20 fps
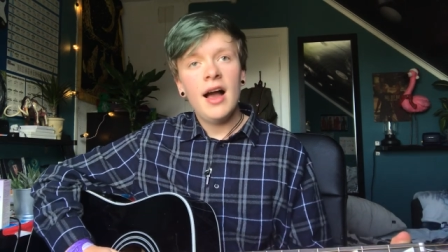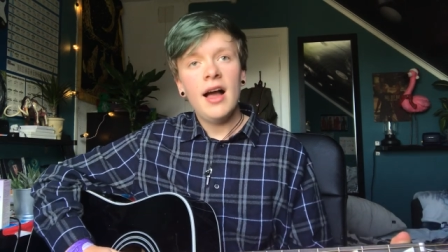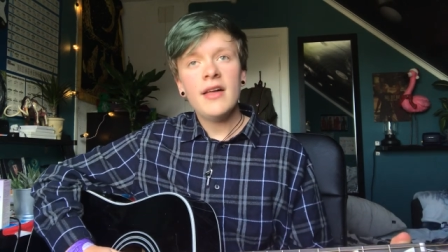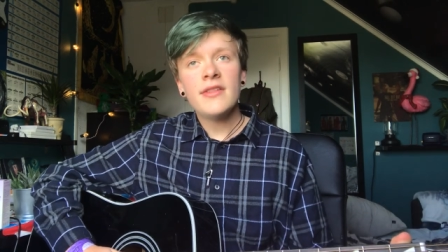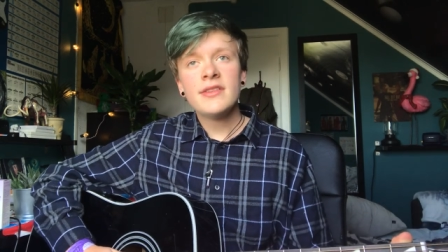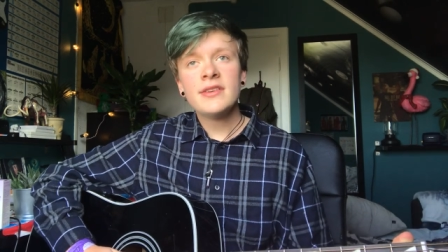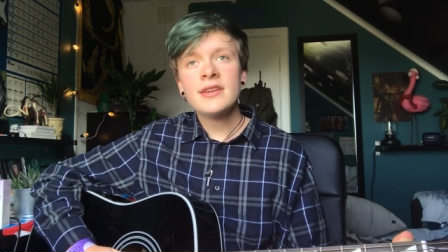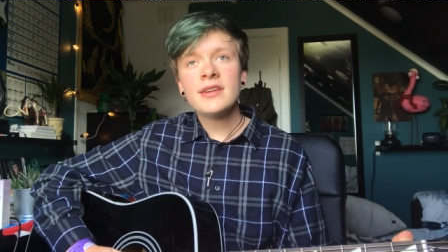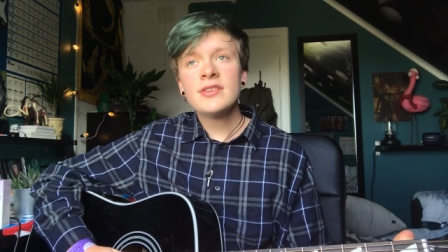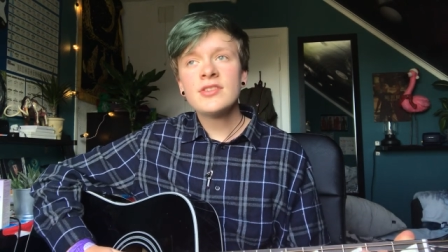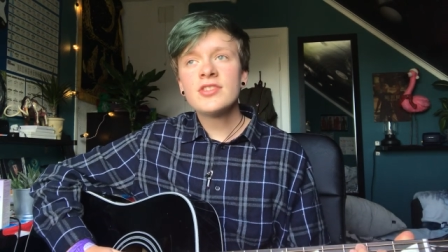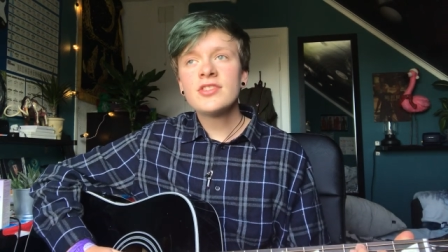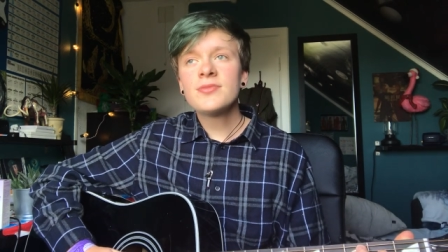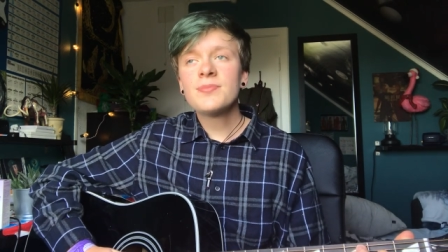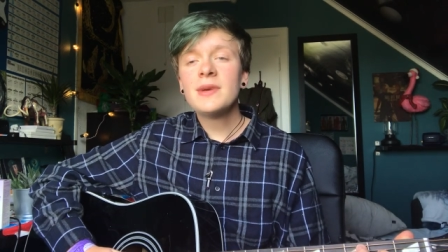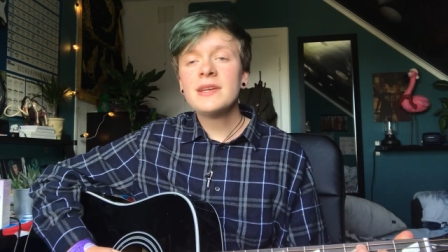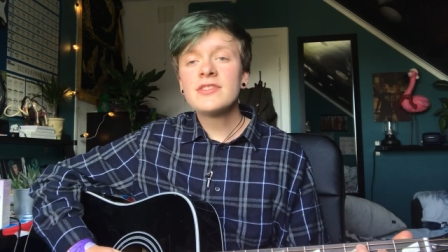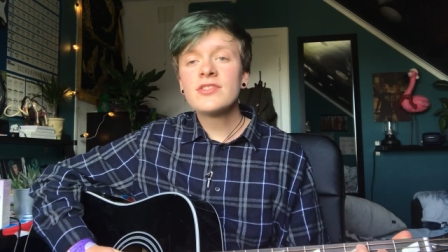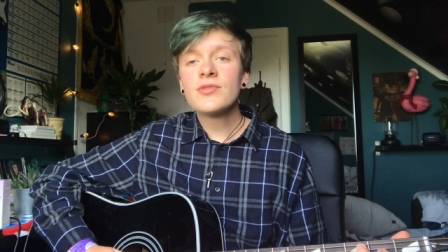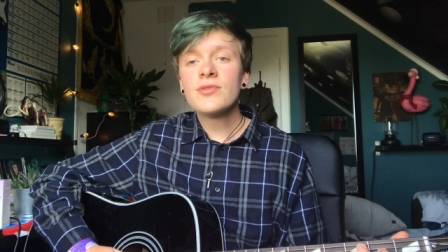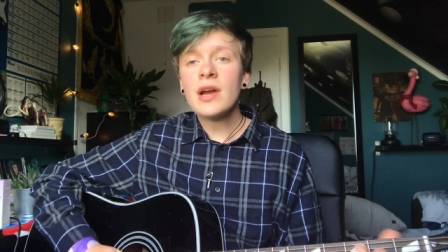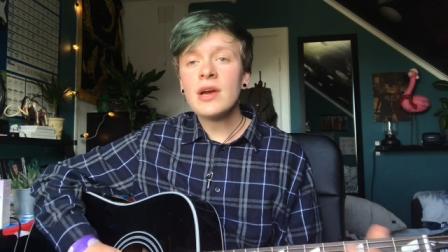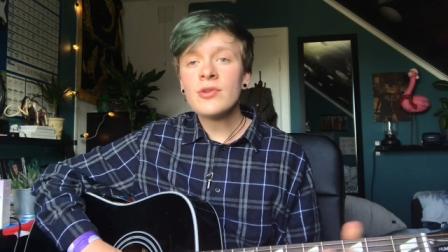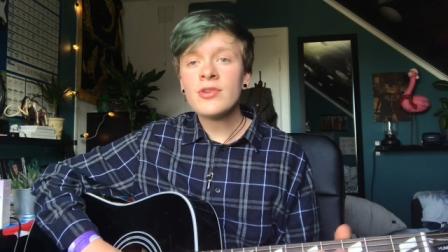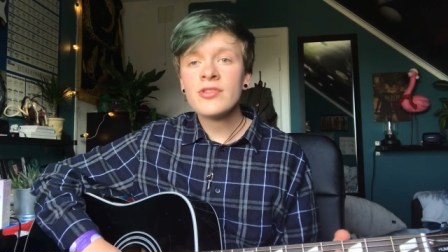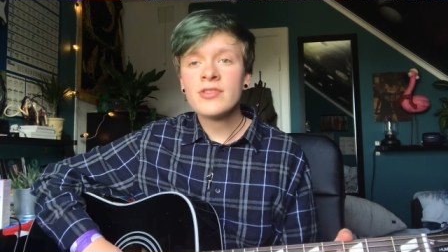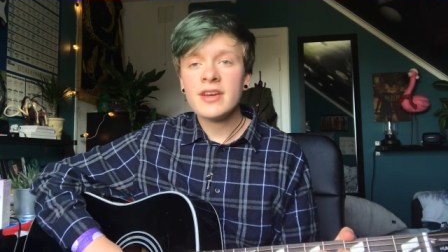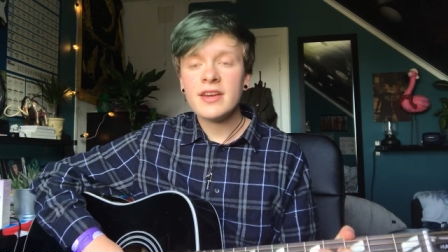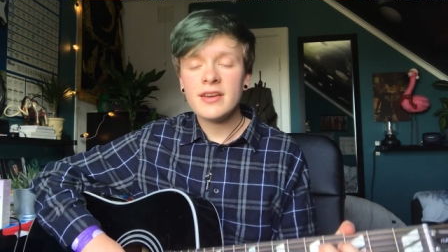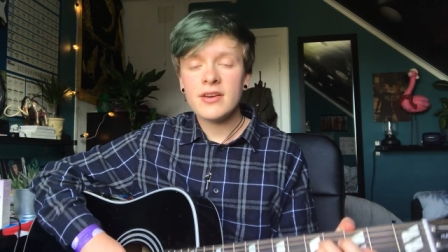And then I just mess around
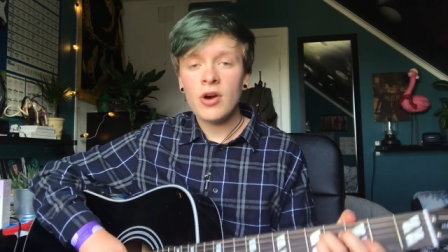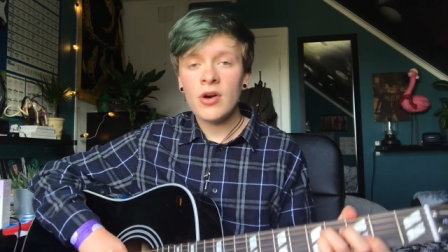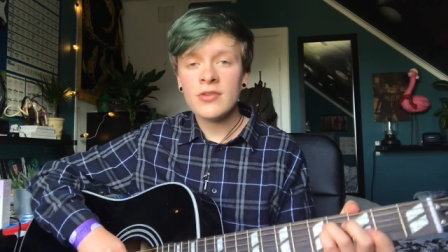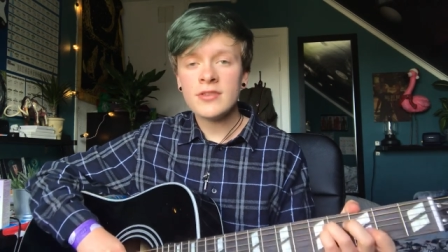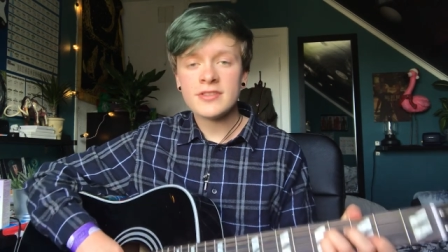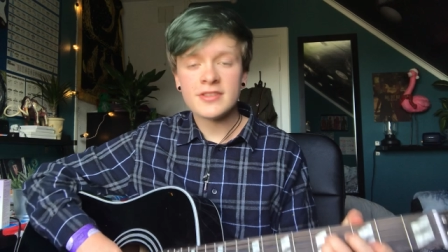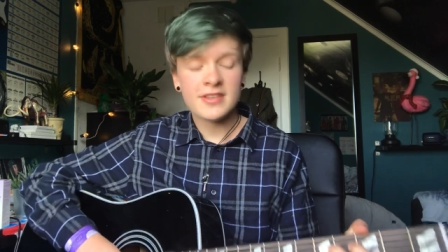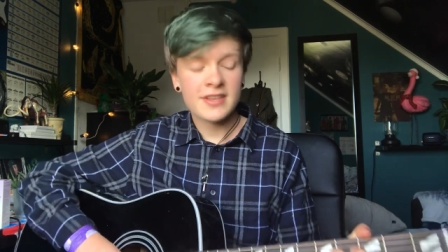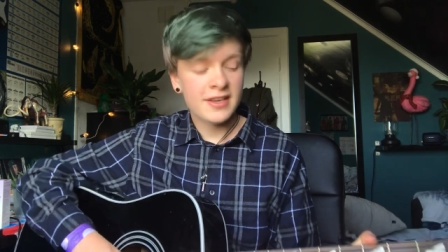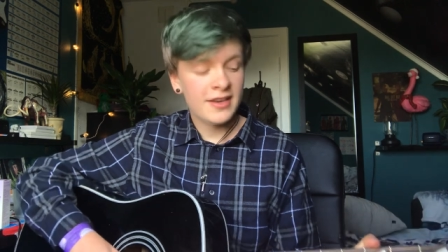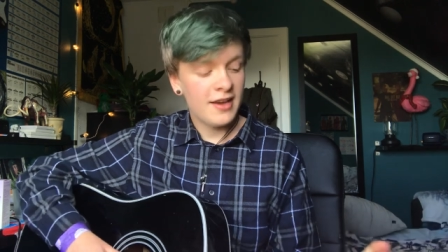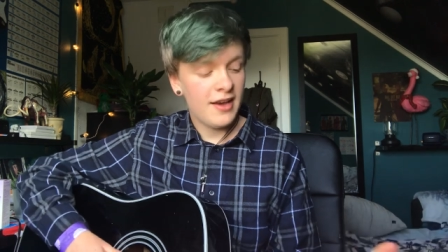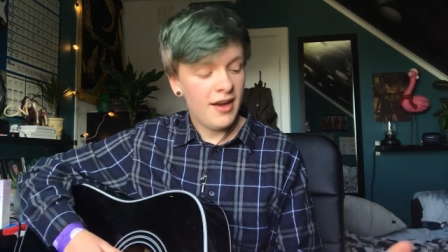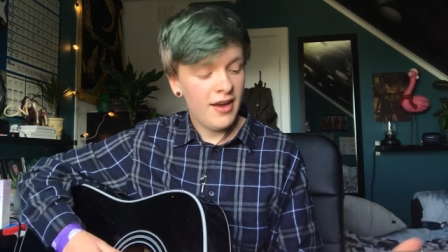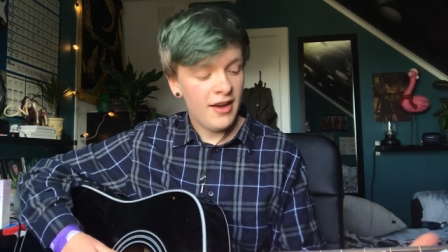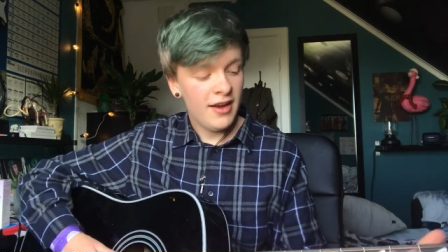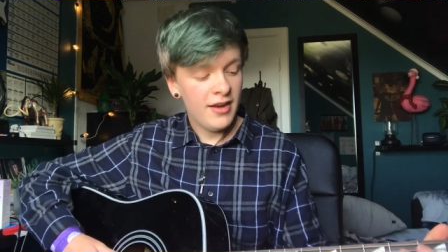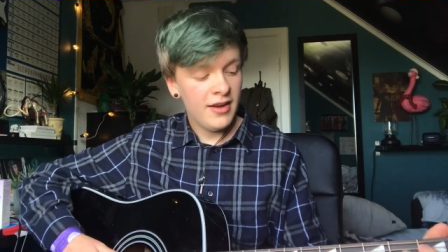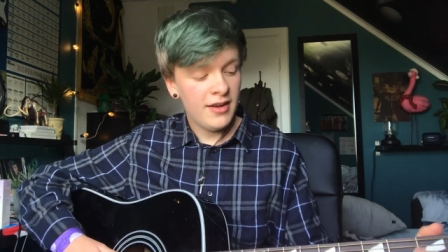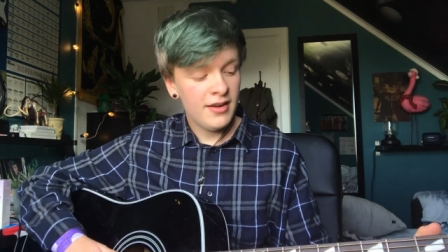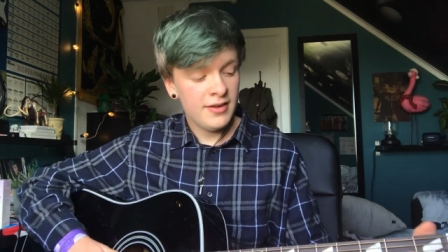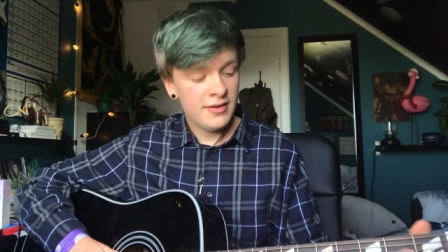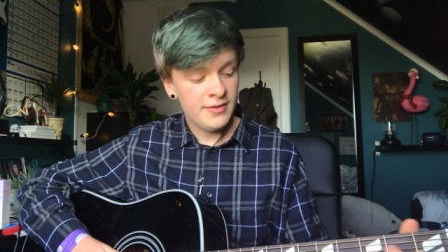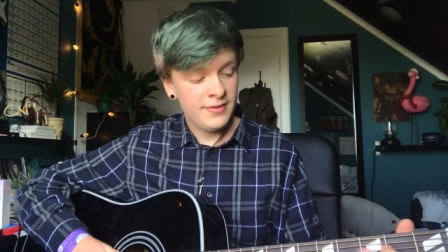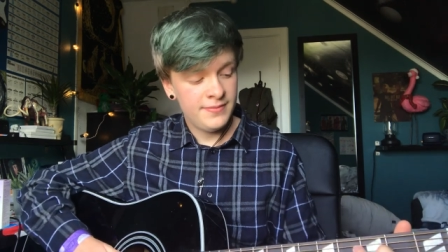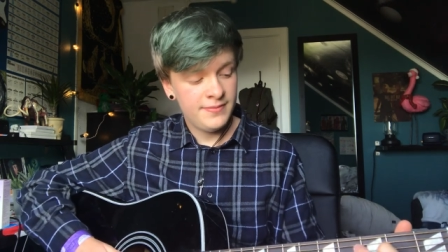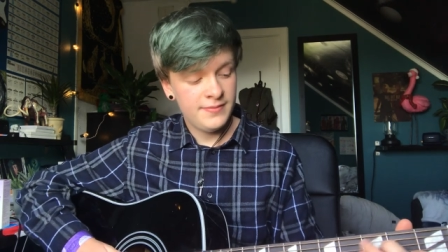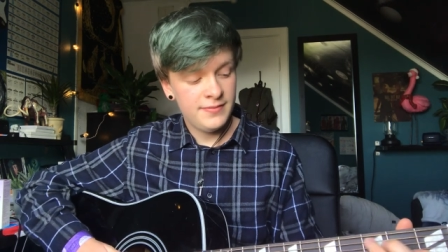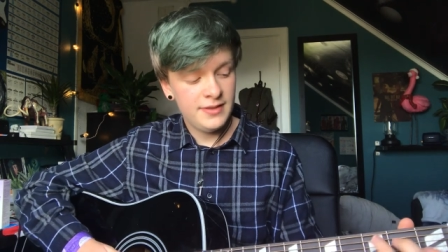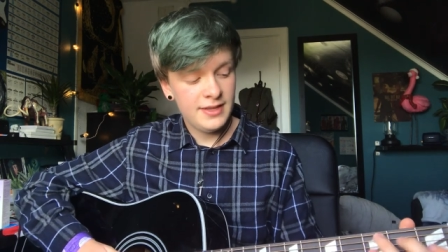on it, honestly.
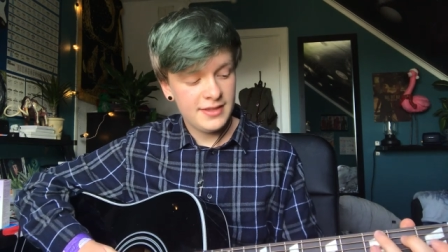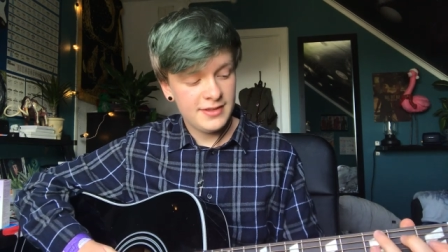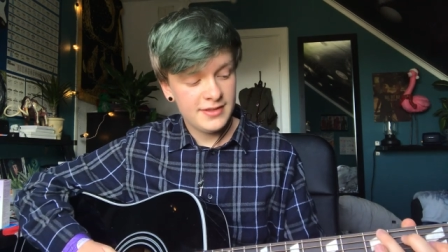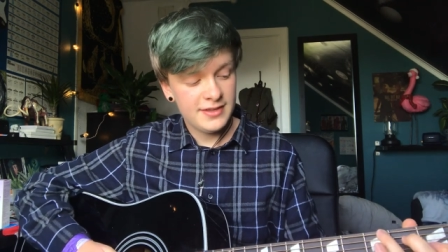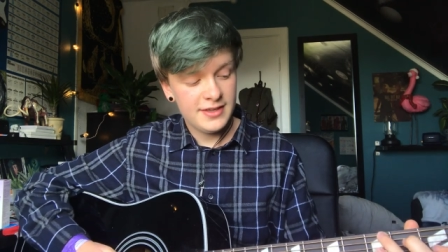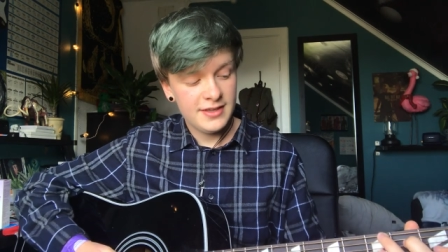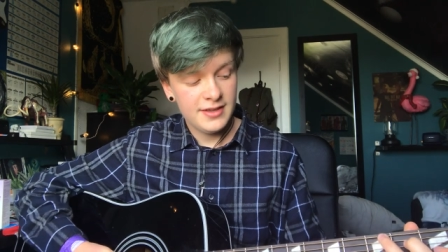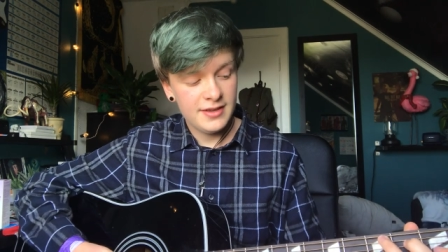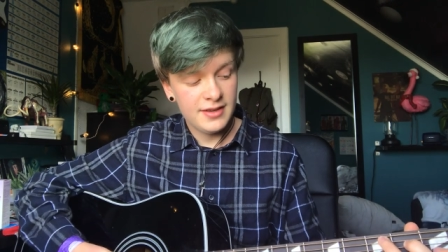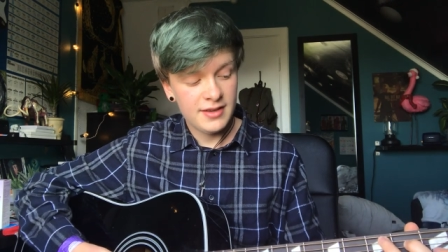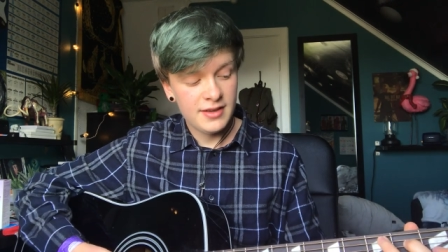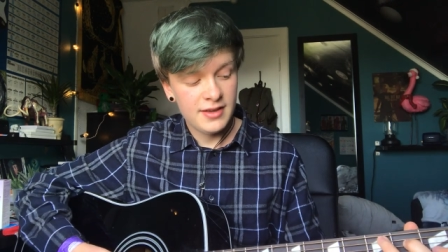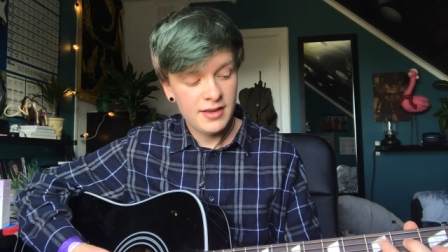Let's see.